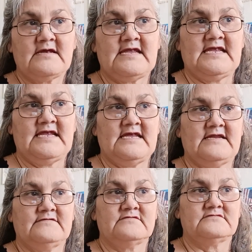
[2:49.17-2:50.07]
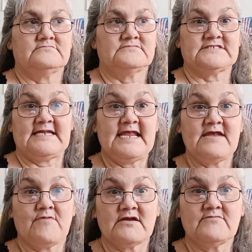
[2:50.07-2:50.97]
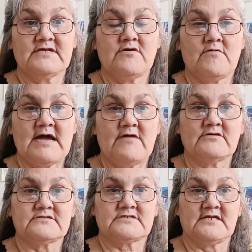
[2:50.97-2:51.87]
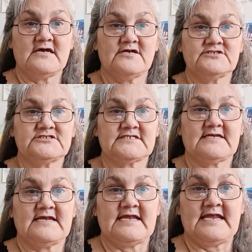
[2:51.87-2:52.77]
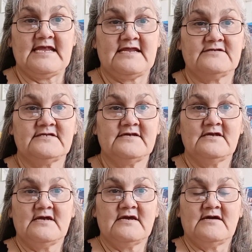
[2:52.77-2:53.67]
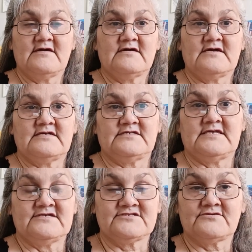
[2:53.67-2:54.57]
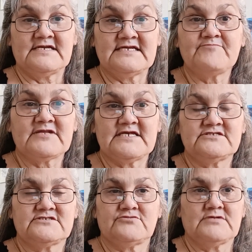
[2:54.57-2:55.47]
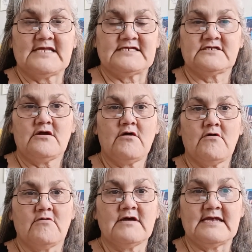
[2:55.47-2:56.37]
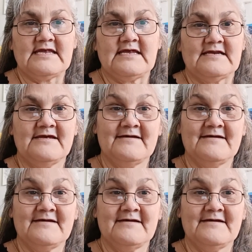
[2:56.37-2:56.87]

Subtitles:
and said, "Hey, why don't we go out to lunch? And is there any place you would like to go?" And